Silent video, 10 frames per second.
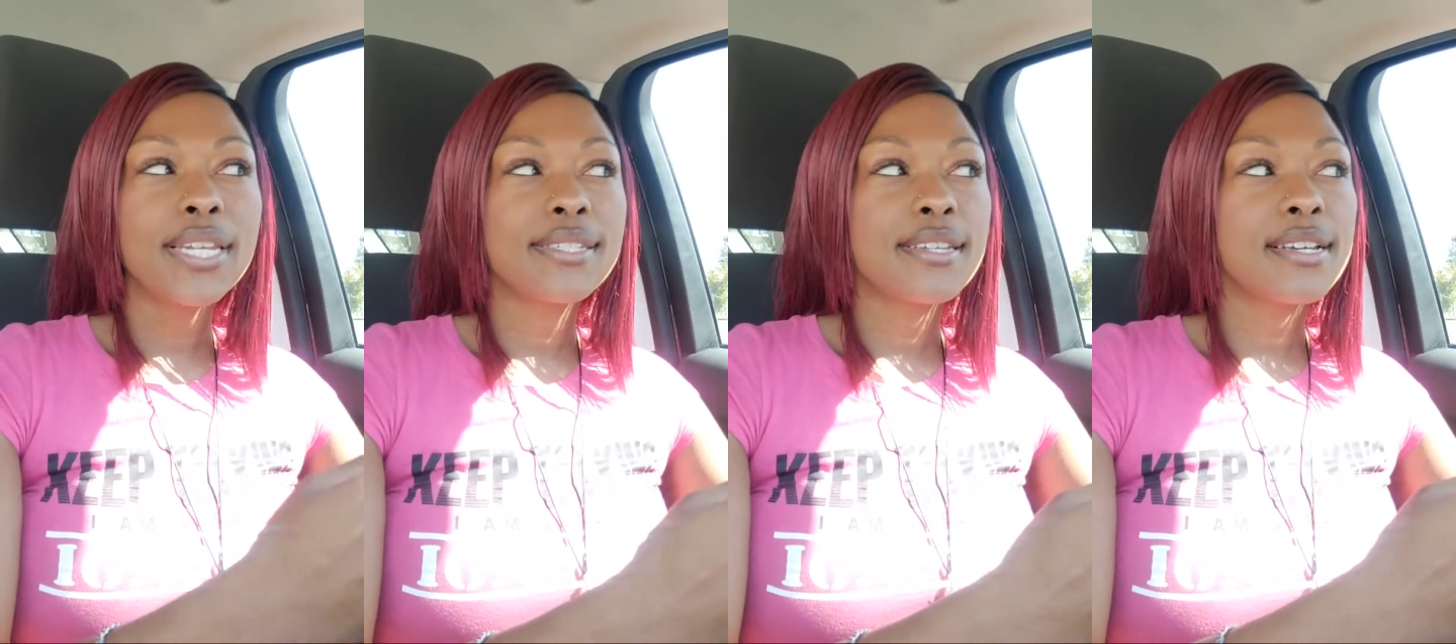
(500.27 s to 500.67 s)

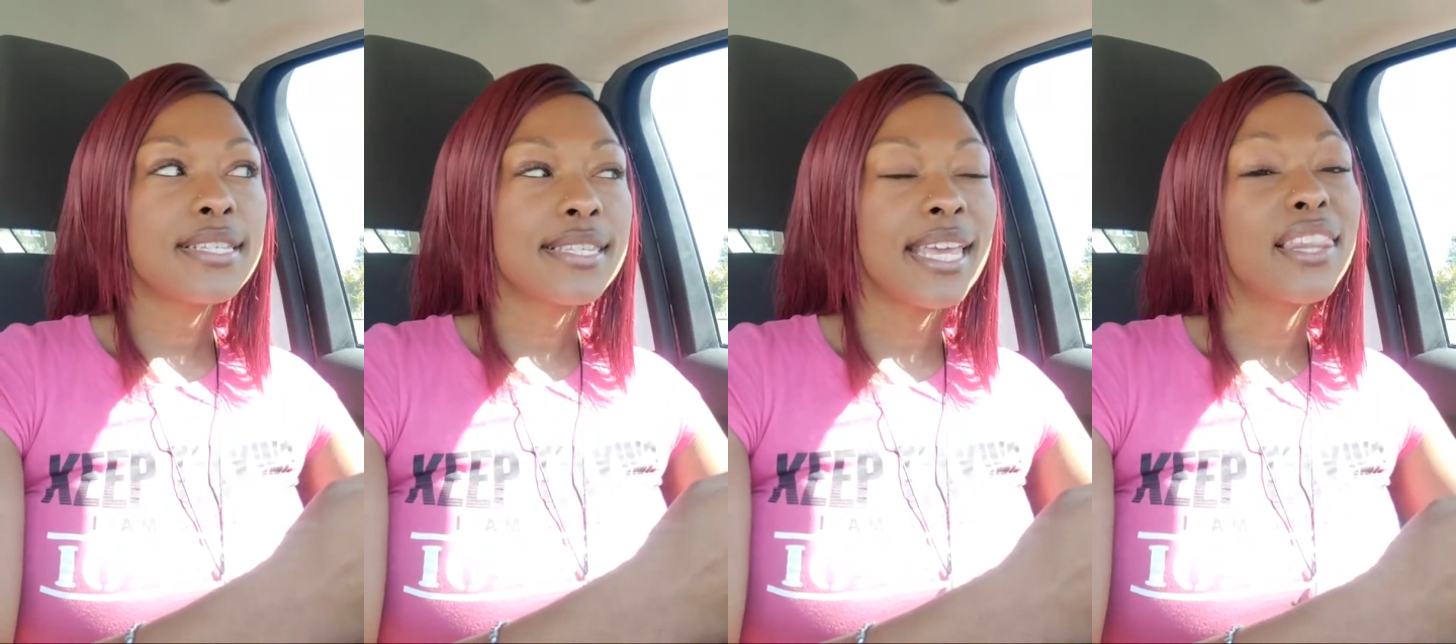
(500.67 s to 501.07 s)

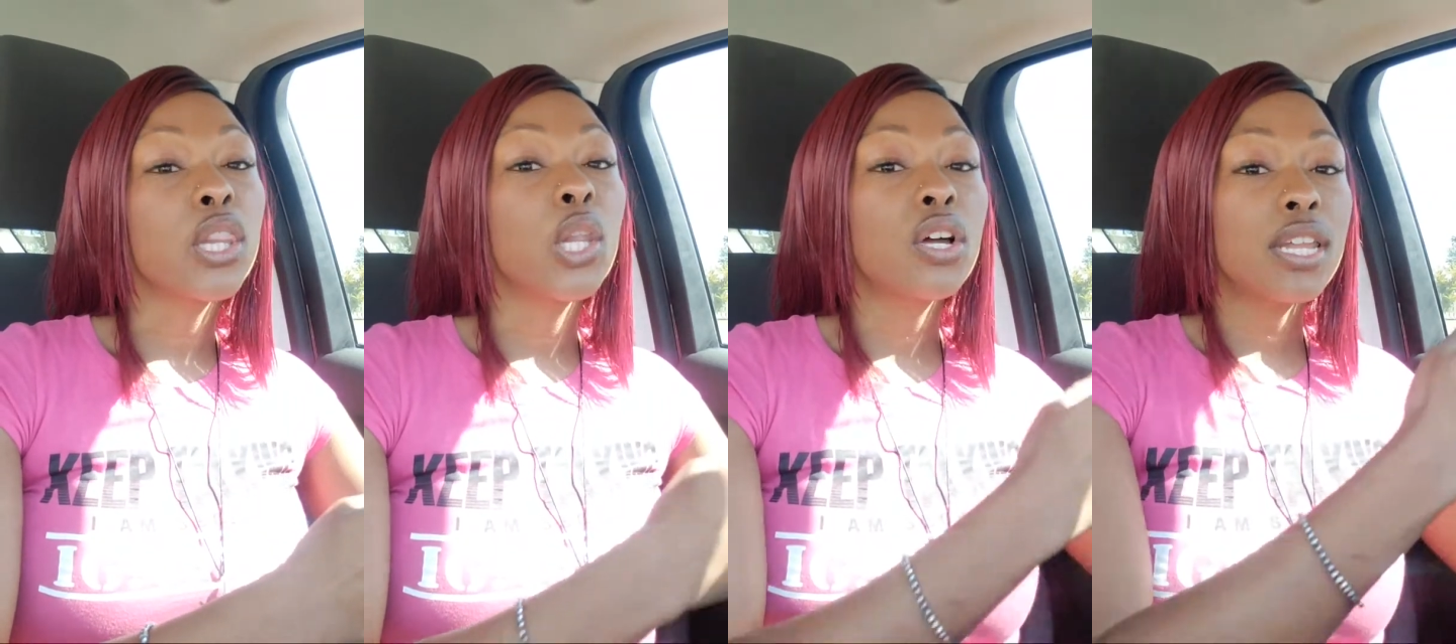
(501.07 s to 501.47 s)
does it
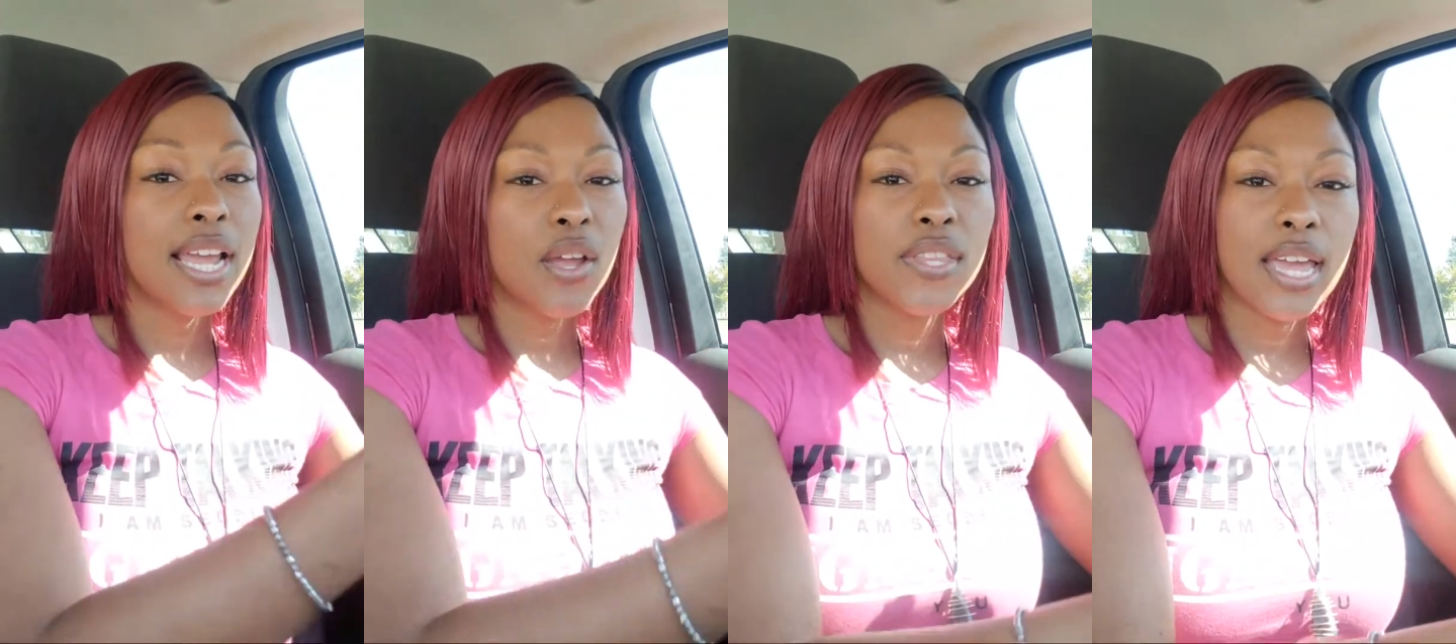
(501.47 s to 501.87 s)
look
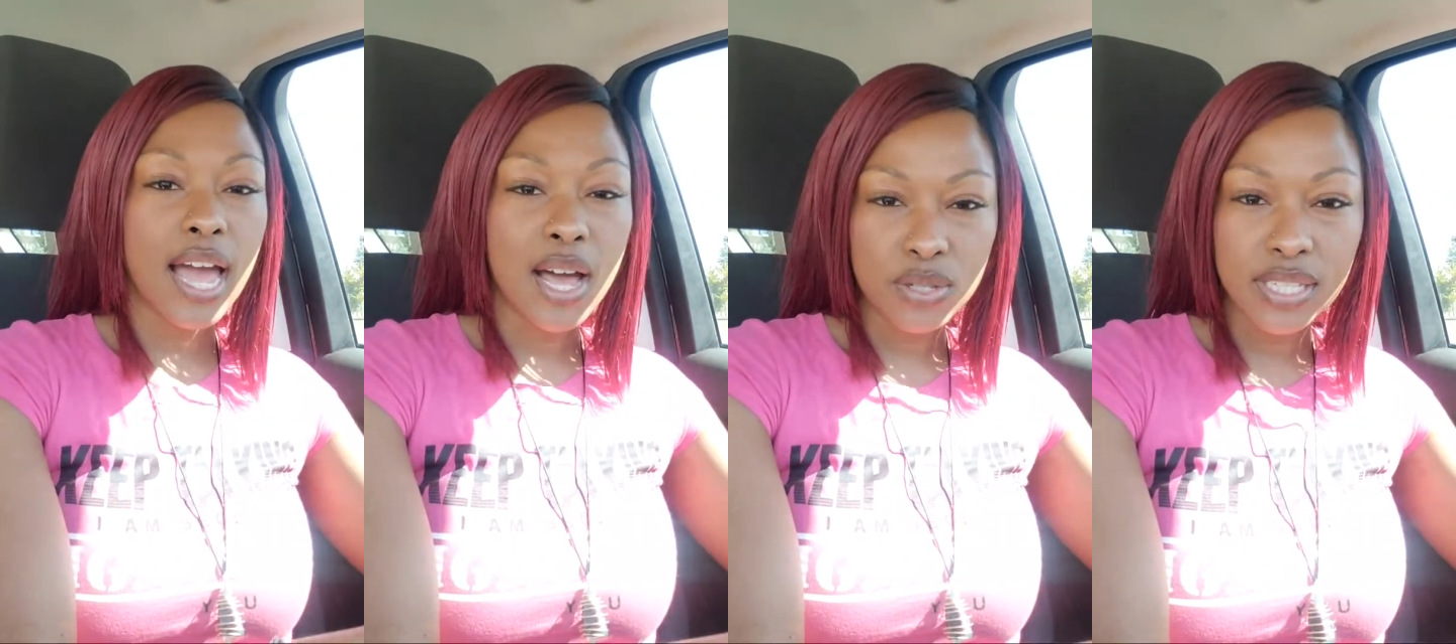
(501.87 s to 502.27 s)
like on the
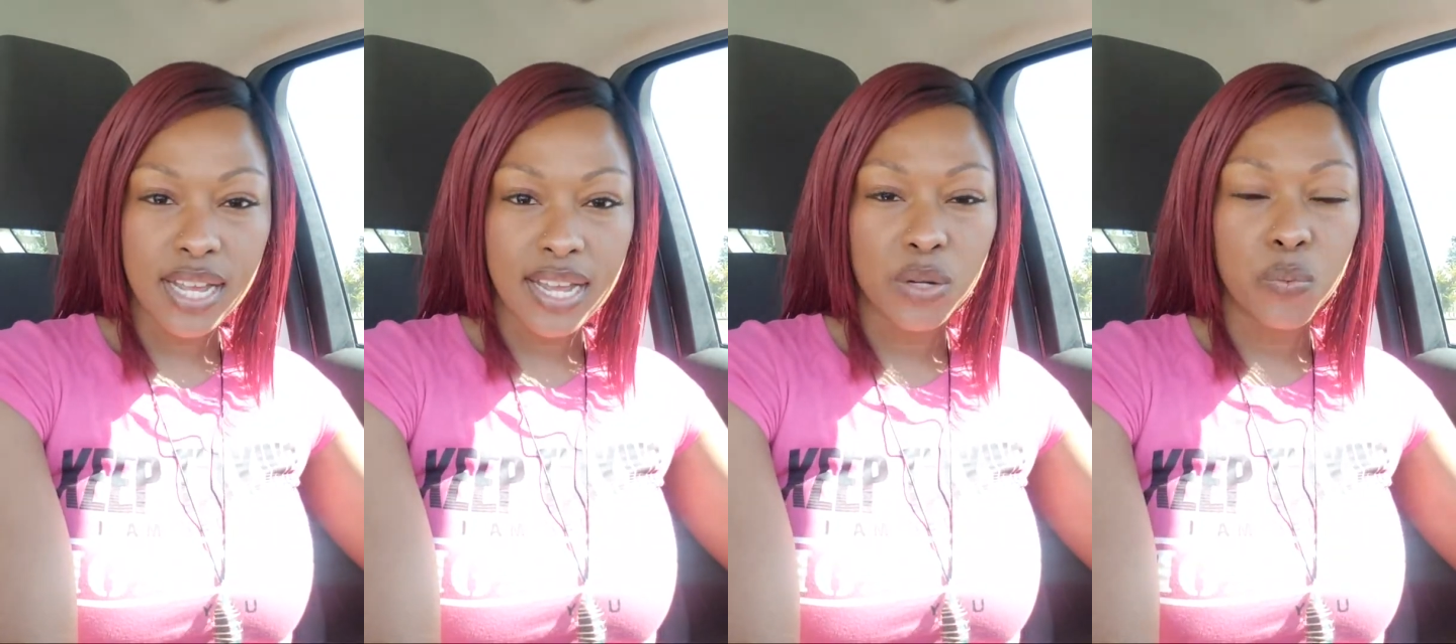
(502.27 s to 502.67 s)

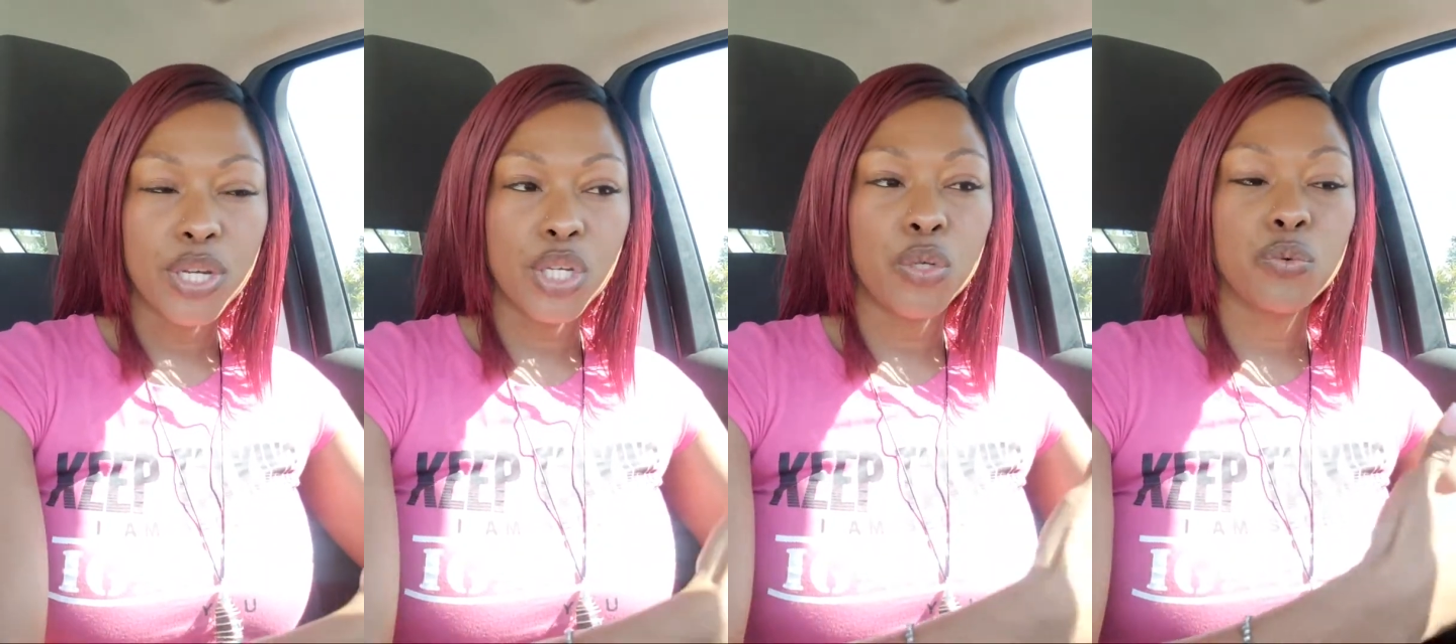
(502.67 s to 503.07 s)
outside
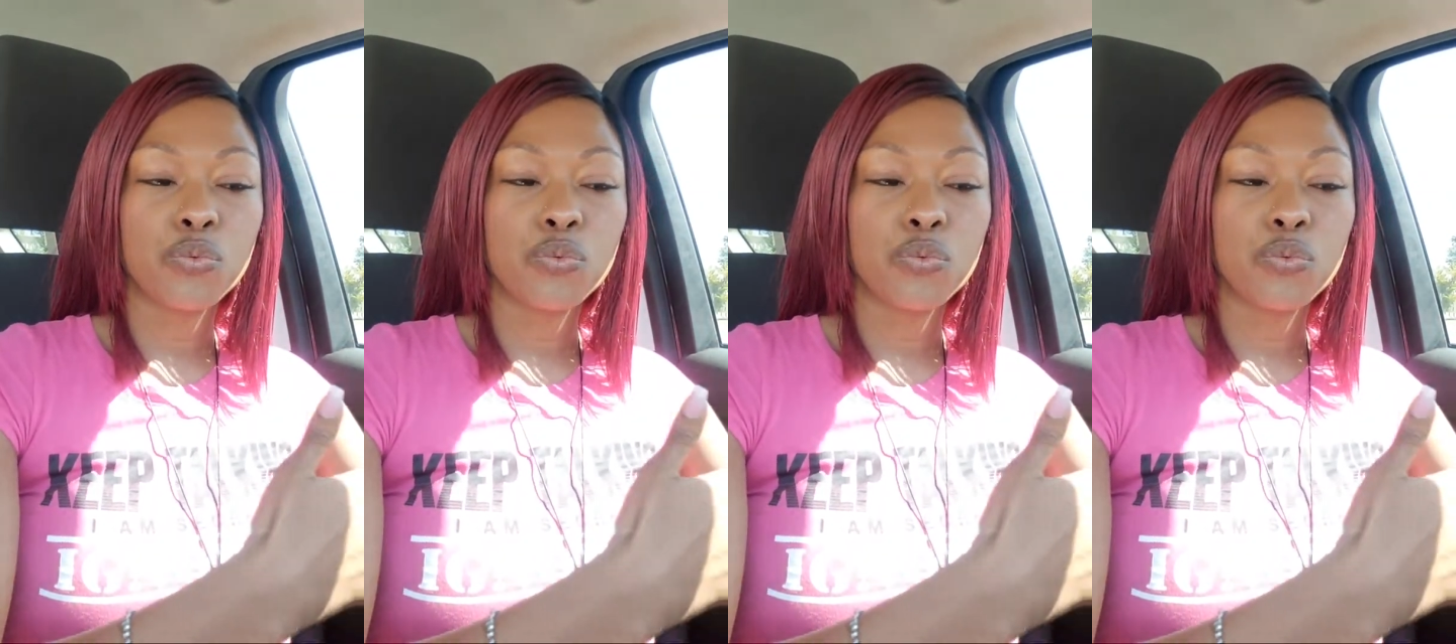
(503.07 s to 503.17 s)
when you